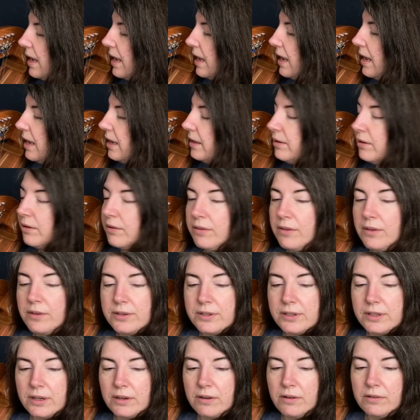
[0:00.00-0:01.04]
And on the
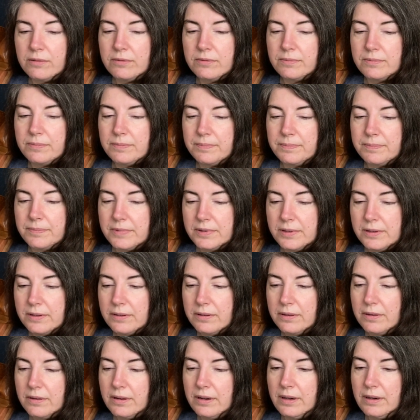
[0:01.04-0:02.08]
second,
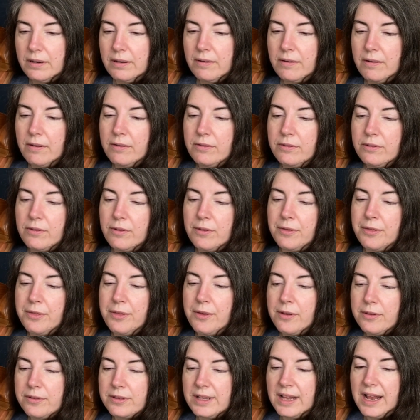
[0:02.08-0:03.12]
on the
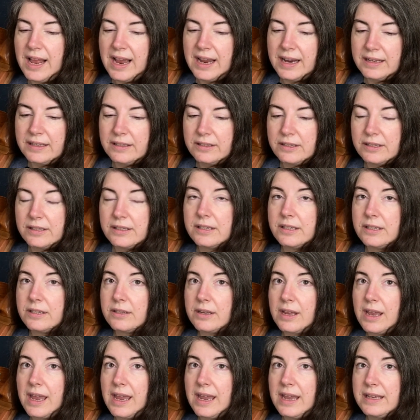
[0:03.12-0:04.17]
third line, this is
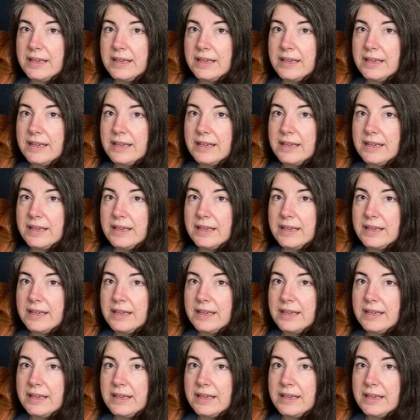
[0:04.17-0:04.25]
A